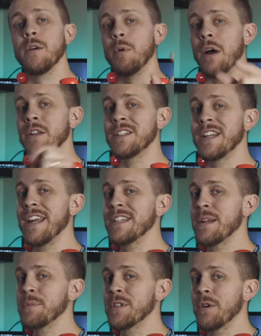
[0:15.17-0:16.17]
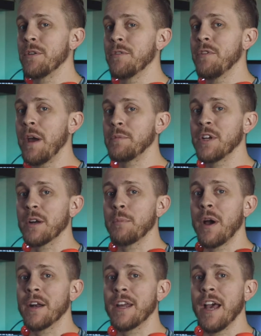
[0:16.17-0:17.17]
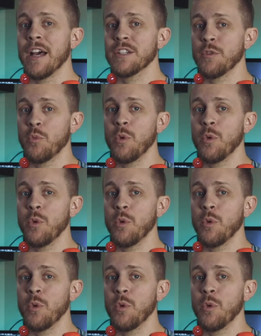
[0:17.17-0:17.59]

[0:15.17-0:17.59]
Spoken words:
Well, in today's episode of the Vibe Check podcast,